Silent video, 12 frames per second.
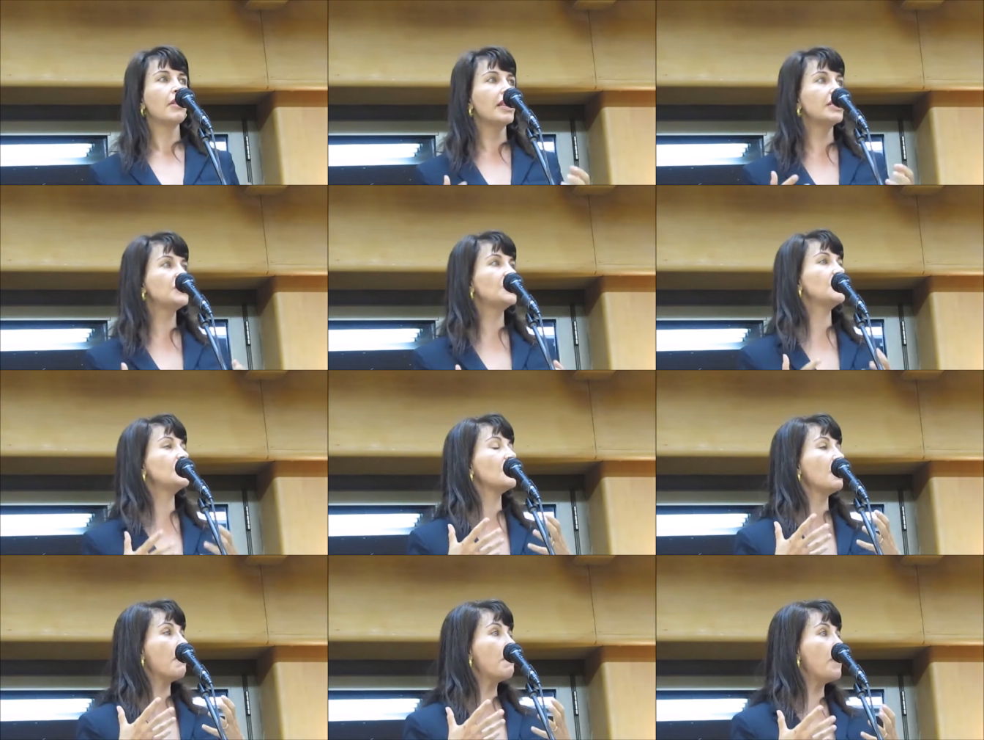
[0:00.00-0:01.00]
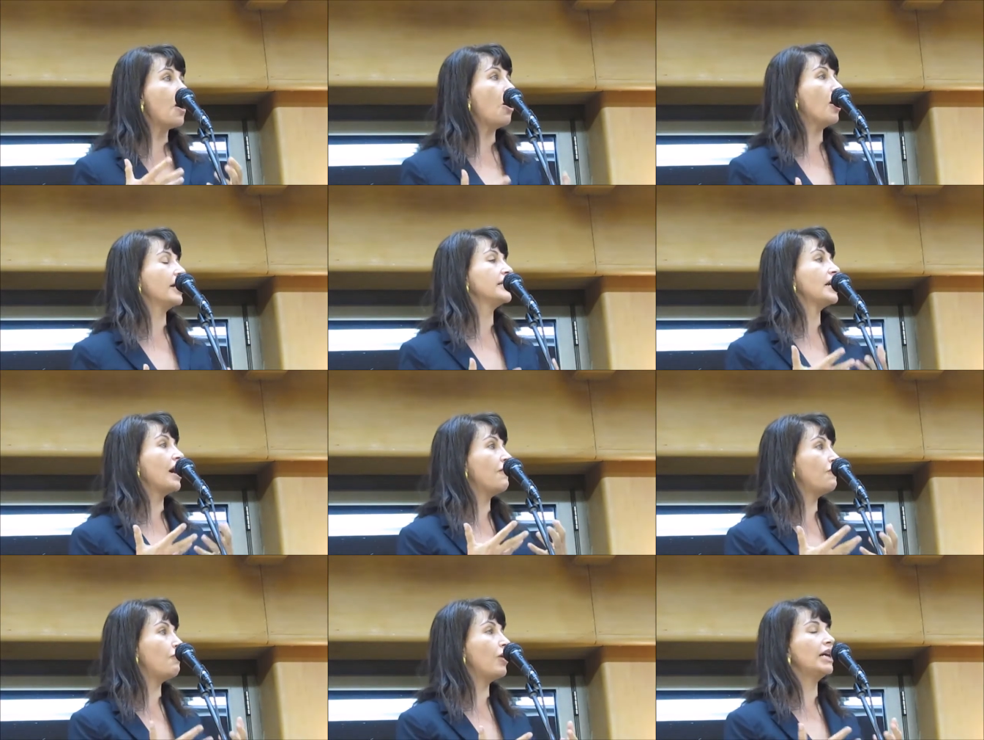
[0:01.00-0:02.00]
This is part
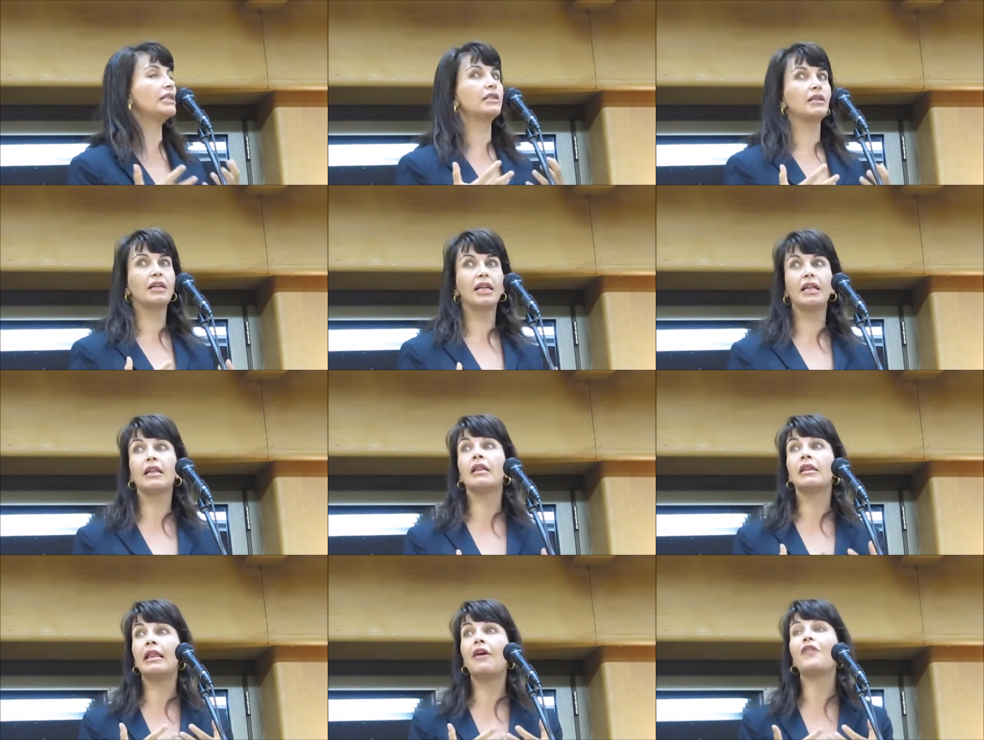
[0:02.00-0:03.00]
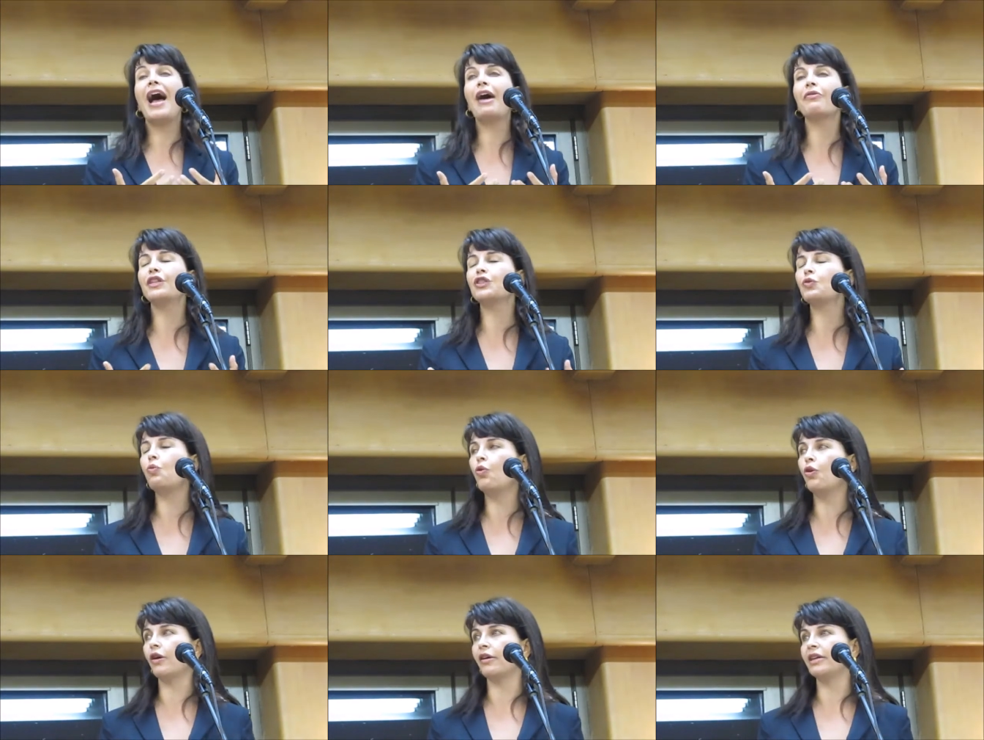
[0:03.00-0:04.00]
of what, of how this
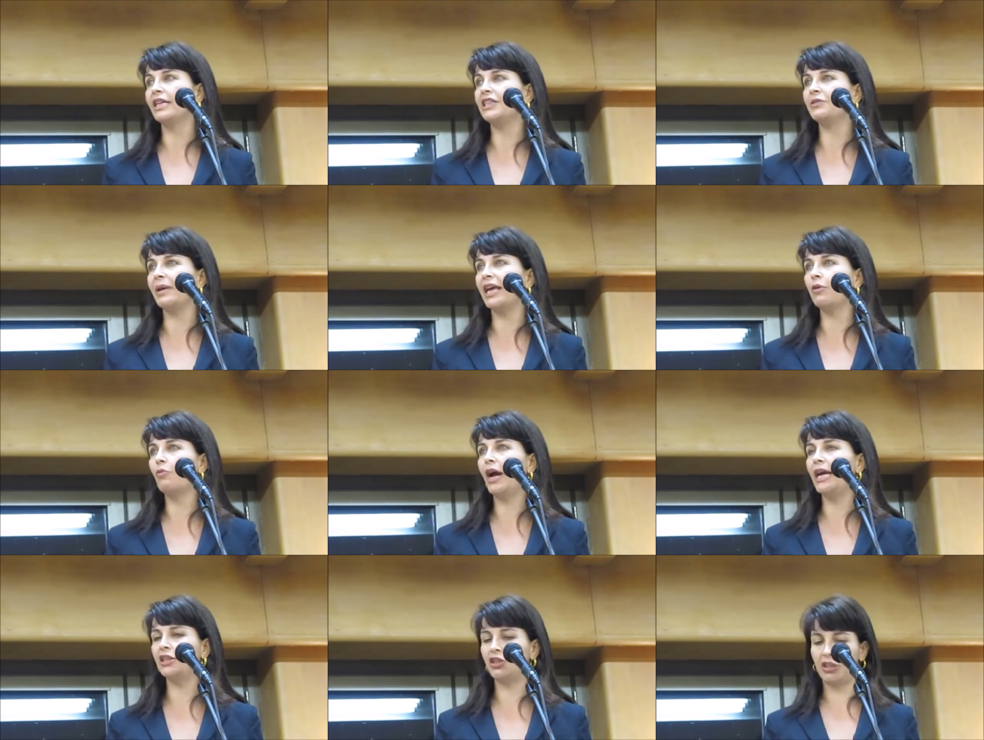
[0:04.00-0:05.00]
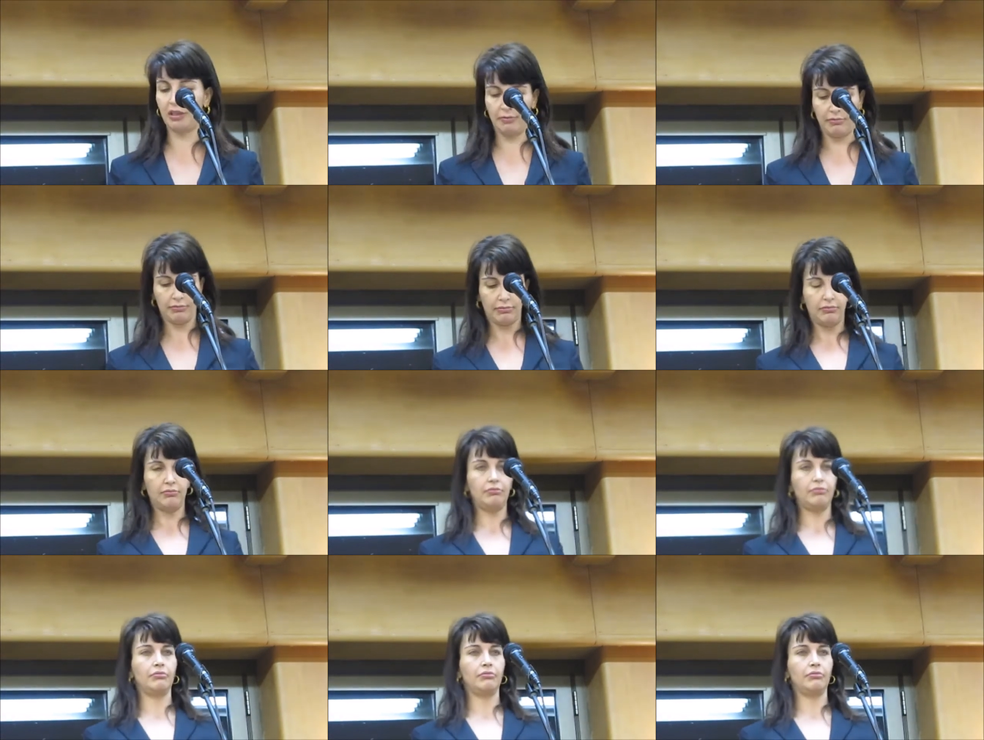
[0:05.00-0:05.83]
war is being waged.